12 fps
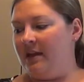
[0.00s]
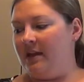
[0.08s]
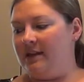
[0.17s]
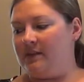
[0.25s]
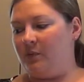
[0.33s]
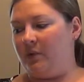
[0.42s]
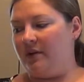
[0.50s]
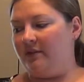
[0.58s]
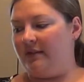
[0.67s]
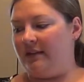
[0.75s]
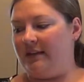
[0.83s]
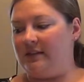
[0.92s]
is one of
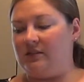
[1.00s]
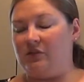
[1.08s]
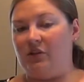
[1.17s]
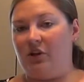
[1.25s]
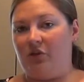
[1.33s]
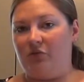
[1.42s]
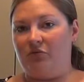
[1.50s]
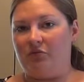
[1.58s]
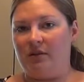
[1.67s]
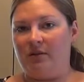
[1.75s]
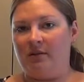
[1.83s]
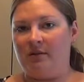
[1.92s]
the least known